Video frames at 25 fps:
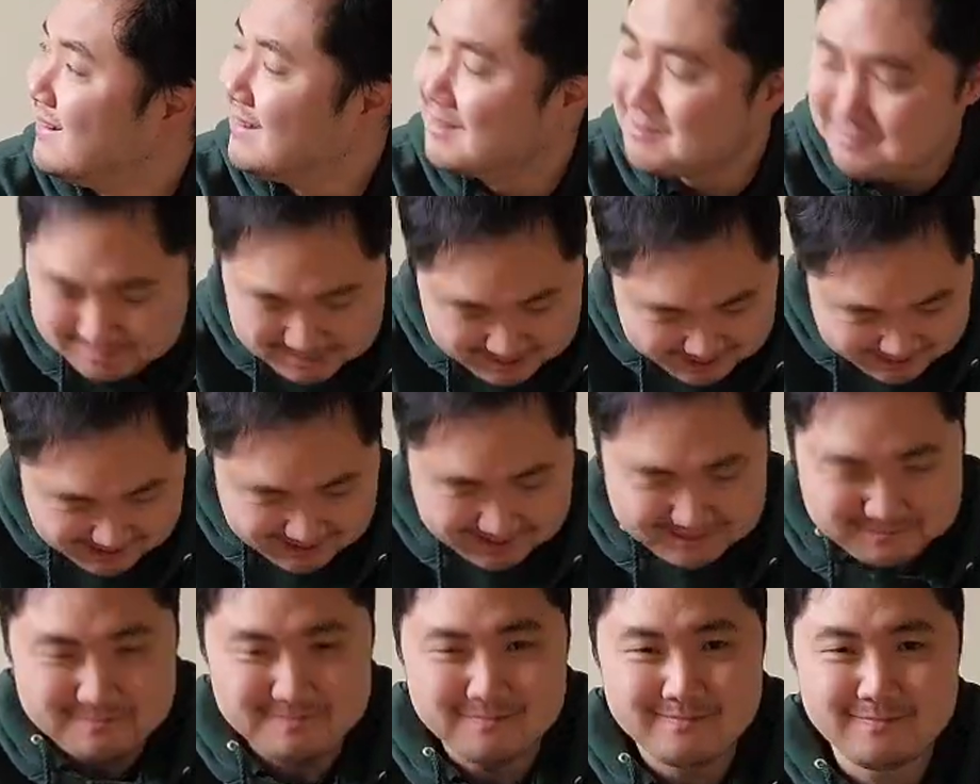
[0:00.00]

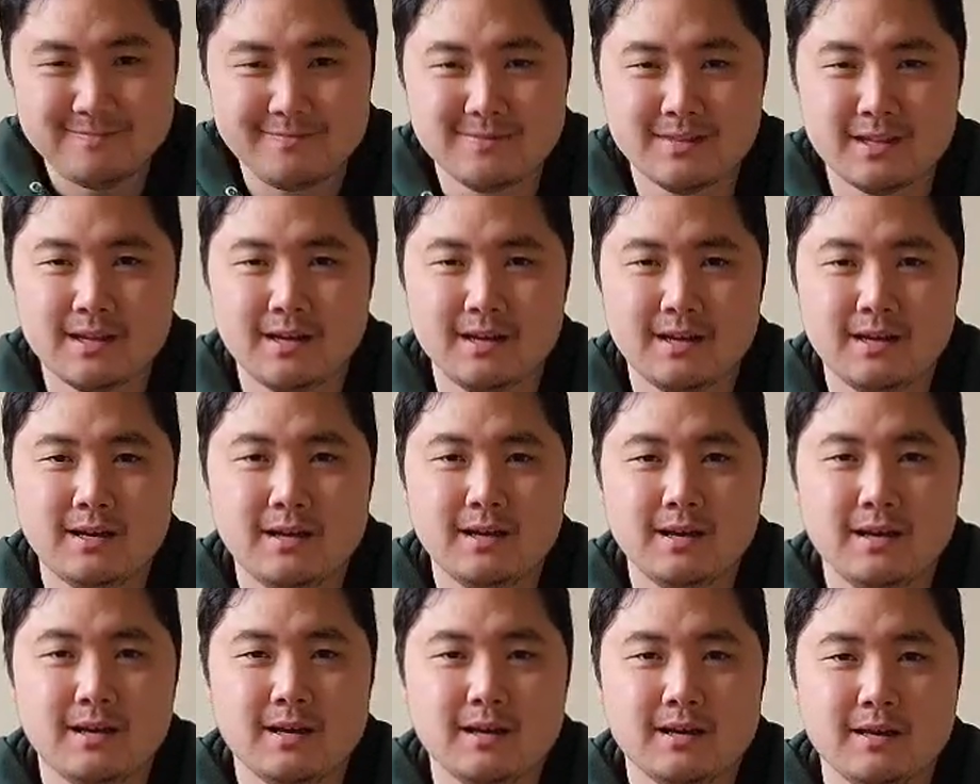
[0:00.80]
But
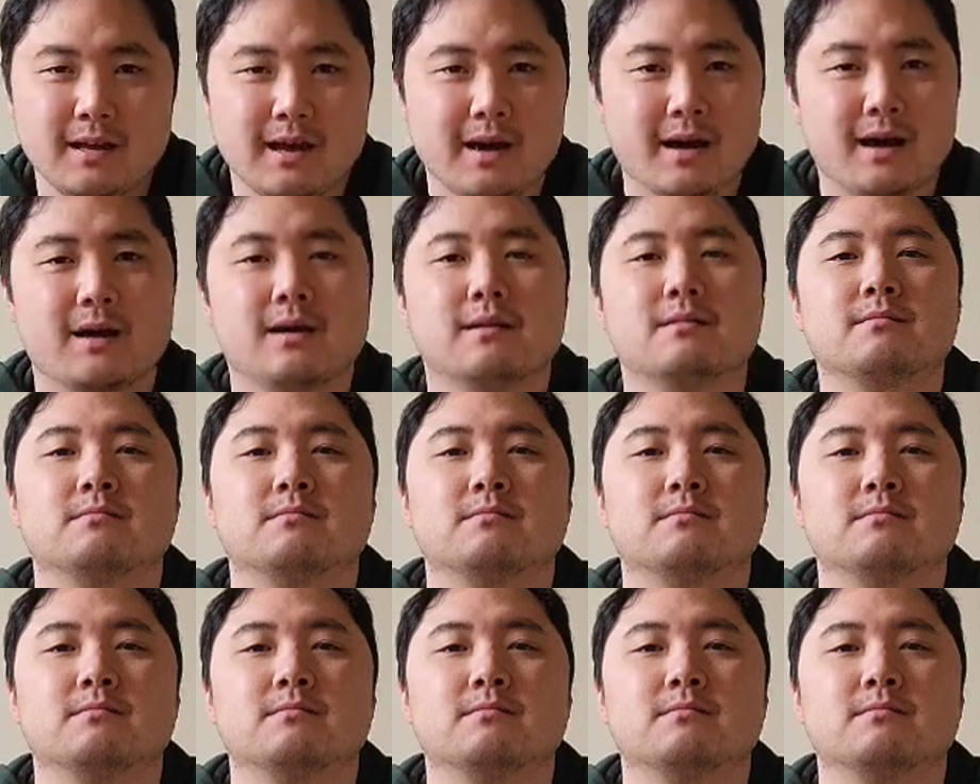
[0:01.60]
yeah,